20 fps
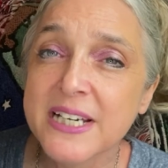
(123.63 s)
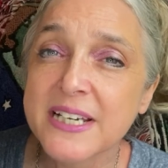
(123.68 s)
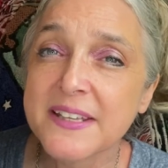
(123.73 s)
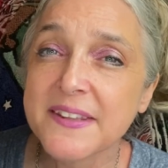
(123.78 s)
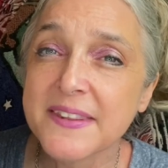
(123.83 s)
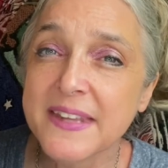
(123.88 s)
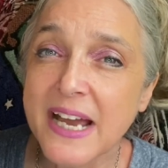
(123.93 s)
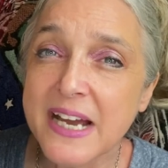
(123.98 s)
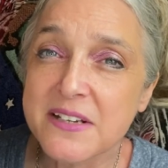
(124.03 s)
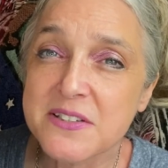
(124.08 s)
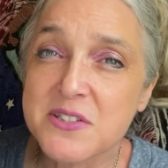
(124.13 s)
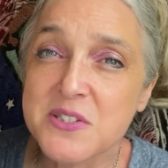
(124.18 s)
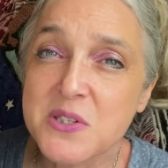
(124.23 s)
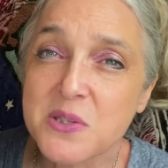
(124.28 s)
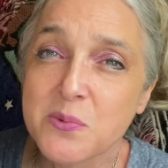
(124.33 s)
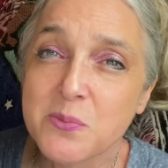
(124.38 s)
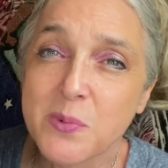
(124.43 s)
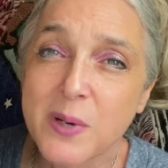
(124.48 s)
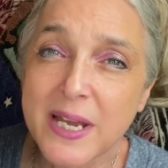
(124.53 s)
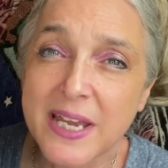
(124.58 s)
that's the
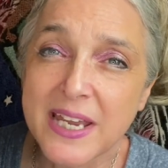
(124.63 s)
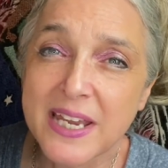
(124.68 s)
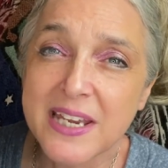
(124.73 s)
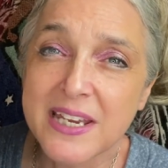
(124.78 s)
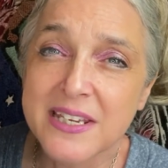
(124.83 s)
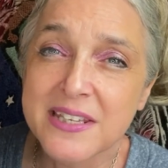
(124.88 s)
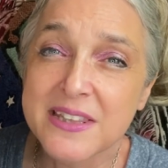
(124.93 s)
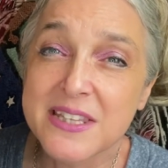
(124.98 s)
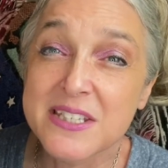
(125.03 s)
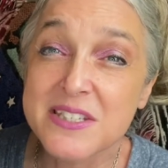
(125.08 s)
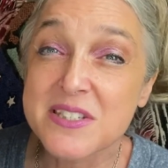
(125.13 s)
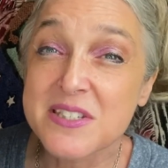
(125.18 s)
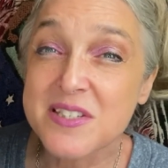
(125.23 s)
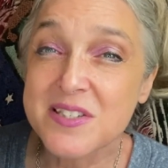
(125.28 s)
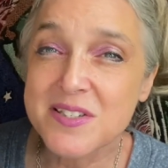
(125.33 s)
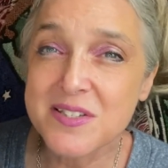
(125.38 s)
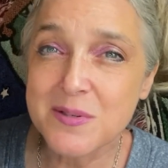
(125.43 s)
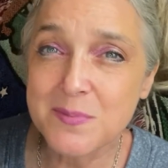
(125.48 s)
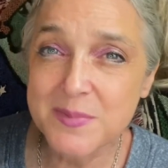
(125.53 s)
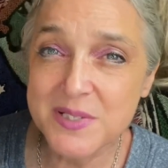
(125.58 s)
way the
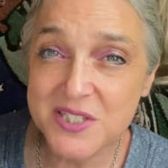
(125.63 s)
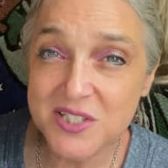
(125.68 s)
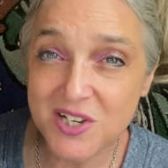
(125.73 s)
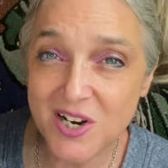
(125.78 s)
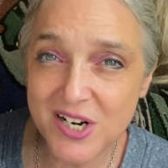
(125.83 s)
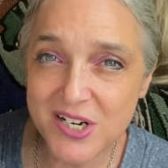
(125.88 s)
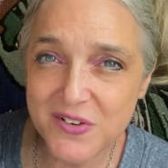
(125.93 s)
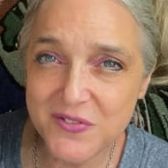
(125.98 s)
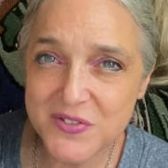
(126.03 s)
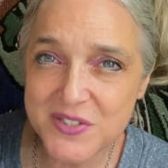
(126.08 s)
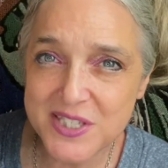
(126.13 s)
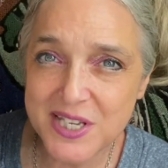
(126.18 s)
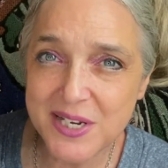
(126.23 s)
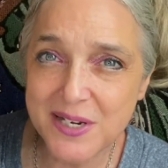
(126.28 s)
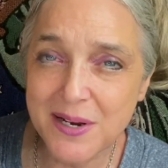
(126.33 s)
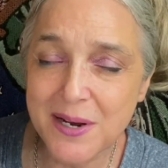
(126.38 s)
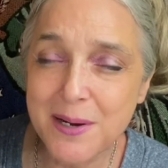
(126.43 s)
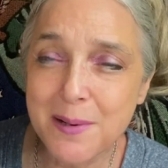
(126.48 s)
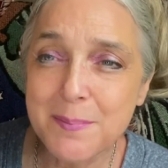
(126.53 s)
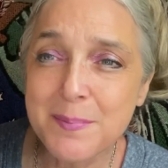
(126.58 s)
system is kind of set
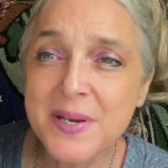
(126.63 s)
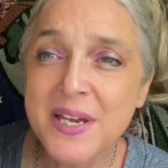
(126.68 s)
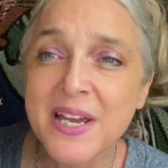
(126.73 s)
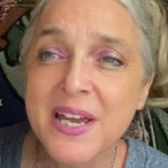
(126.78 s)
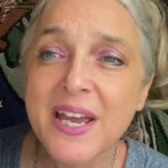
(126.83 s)
up.